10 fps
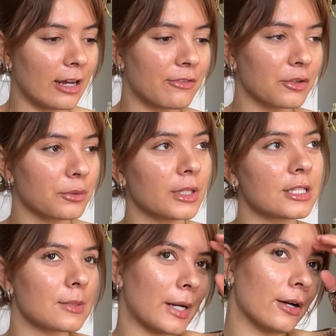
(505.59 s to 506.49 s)
feel really
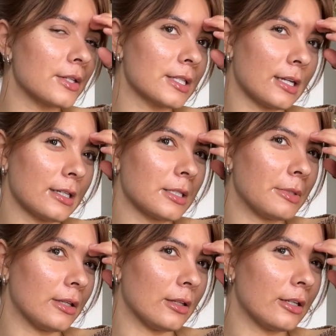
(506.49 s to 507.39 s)
inspired. It's getting to be
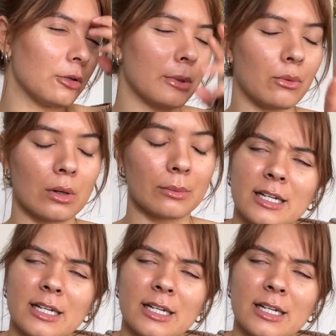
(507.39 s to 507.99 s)
a little bit warmer.